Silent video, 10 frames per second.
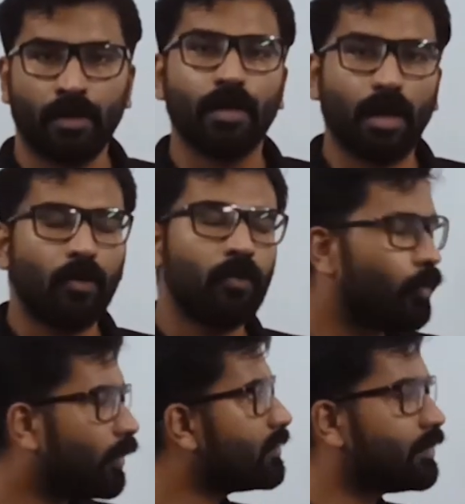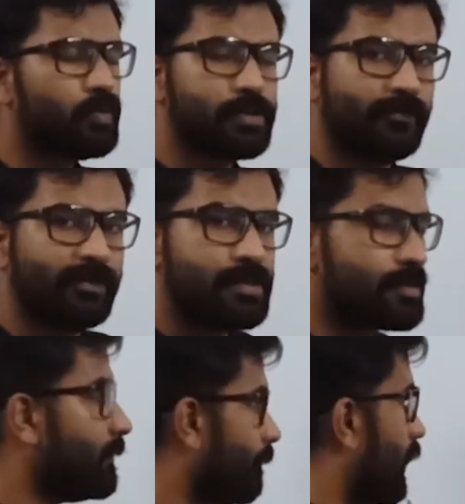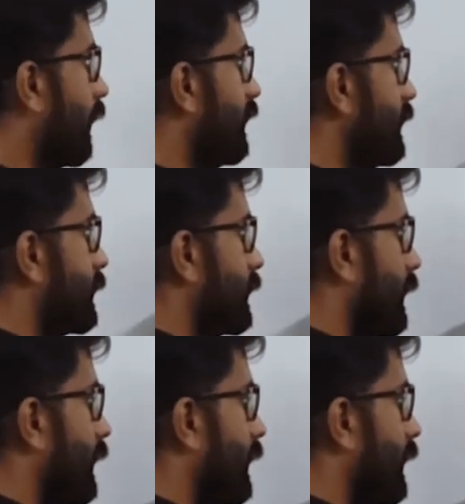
Now, what is the use of this? Because